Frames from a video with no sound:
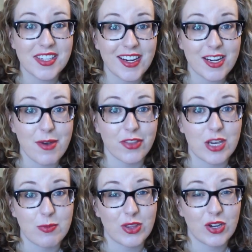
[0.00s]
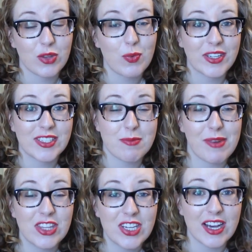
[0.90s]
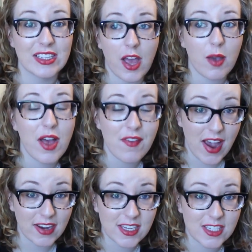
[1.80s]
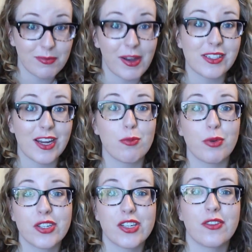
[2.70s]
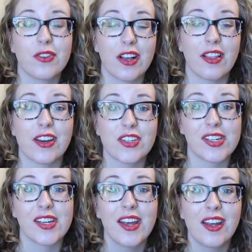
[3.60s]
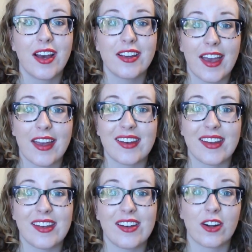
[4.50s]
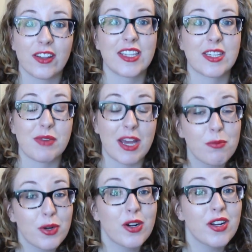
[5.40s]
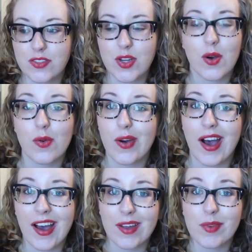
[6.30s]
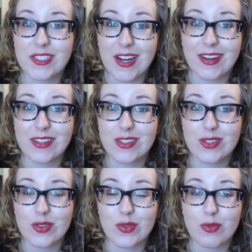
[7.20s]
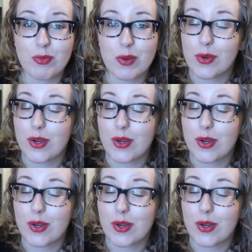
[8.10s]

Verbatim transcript: excited about them and they're the ones that made the cut. I will have access to my entire bookshelf collection again in early September so I'm excited to be